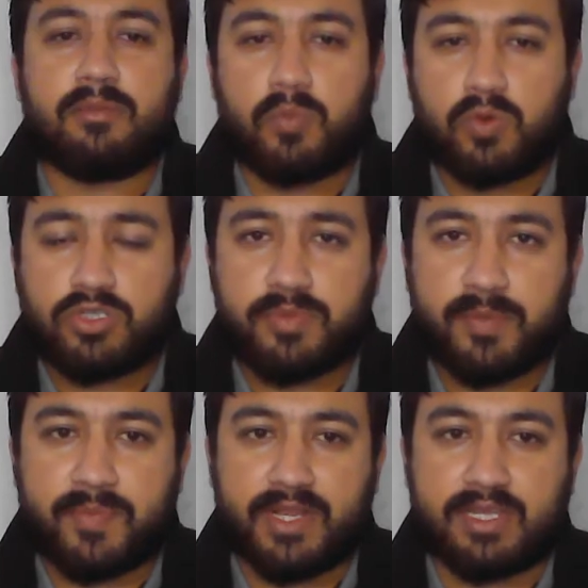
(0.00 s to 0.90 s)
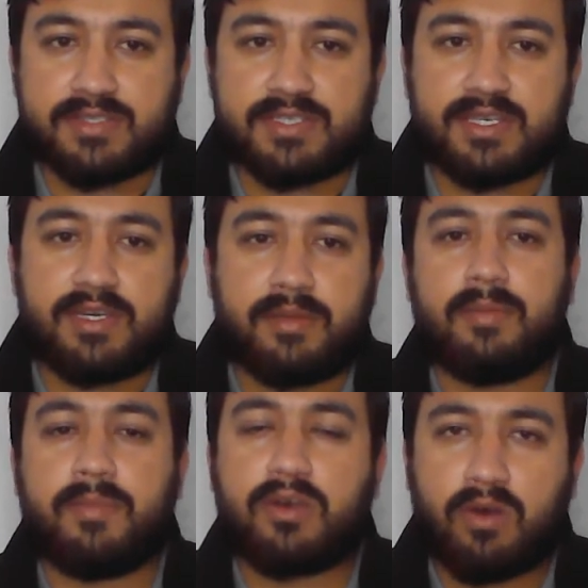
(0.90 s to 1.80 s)
Most people answer,
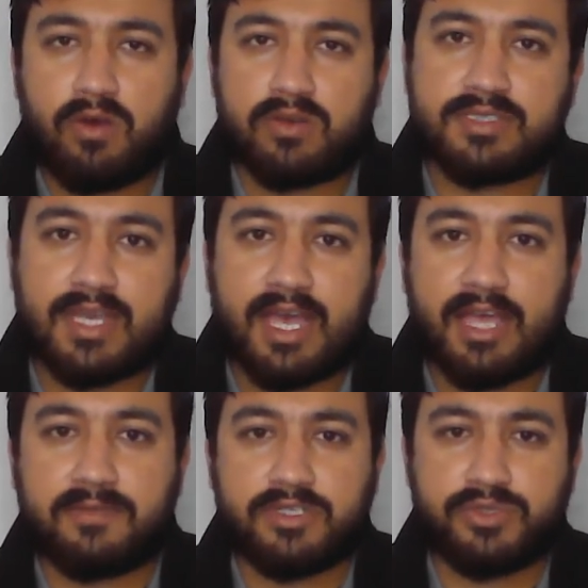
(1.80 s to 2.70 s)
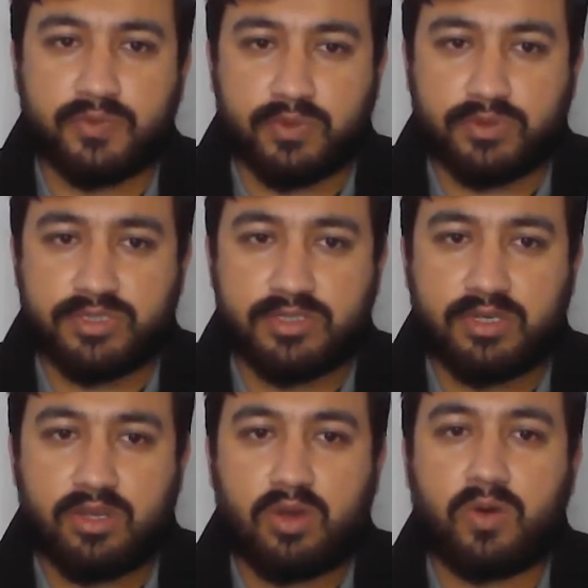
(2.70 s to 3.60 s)
because I want to vote
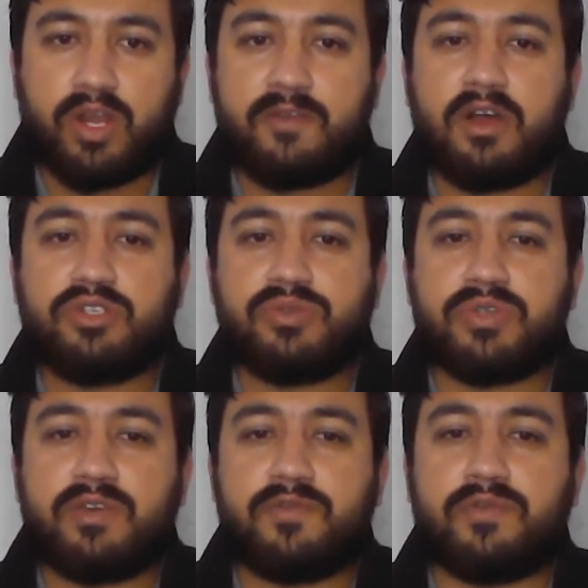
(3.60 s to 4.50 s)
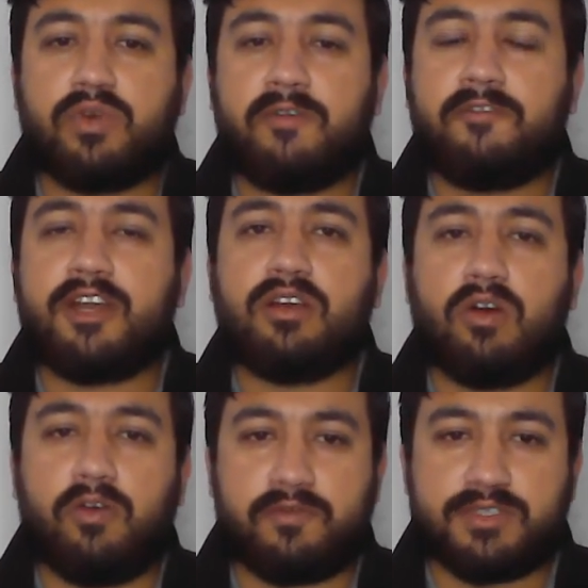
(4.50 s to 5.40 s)
or I want to run for a federal
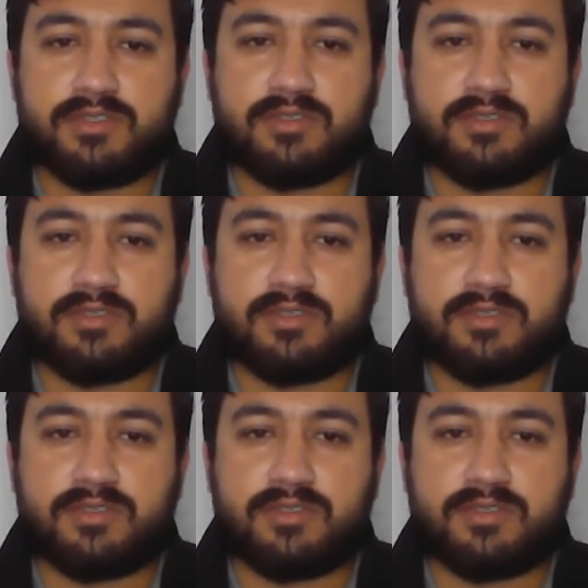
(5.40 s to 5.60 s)
office.